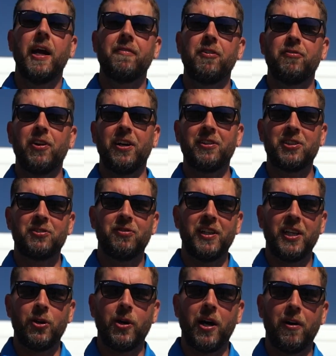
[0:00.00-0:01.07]
If you found this
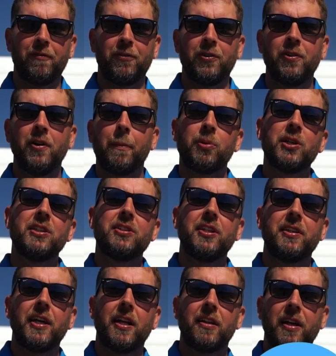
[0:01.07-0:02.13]
video helpful, please hit
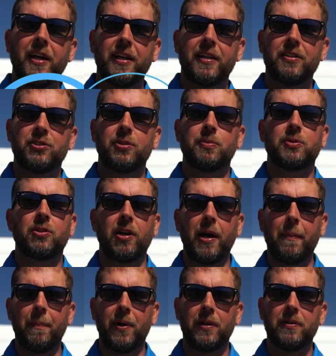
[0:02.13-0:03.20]
that like and
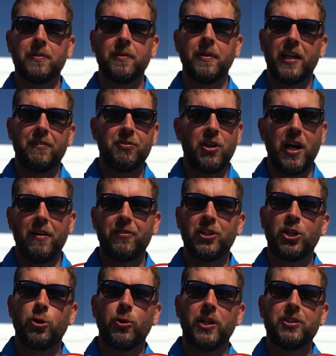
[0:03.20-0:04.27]
subscribe button. And if you have any
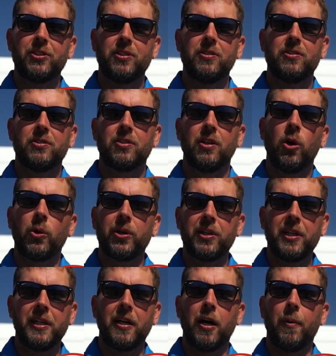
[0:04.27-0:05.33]
questions or you
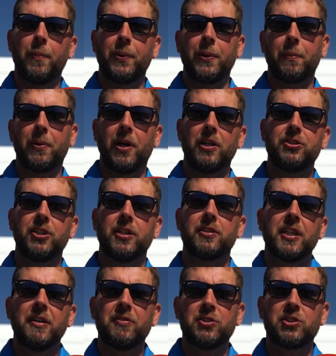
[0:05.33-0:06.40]
need help with a project,
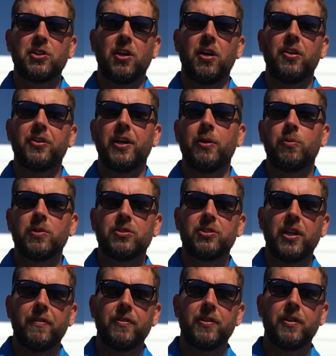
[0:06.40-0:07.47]
give us a call at eight one
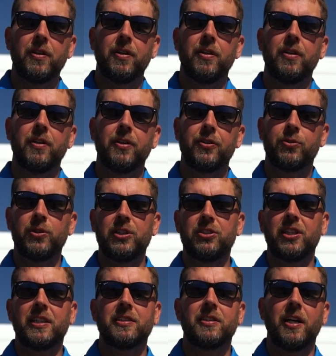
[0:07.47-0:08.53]
seven, three
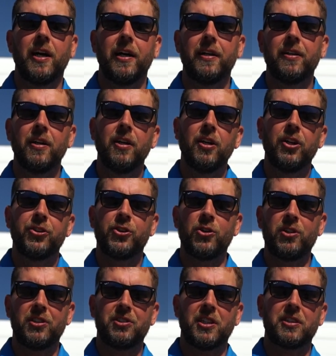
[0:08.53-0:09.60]
six nine,
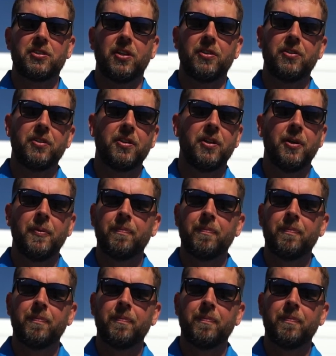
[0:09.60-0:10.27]
three six zero zero.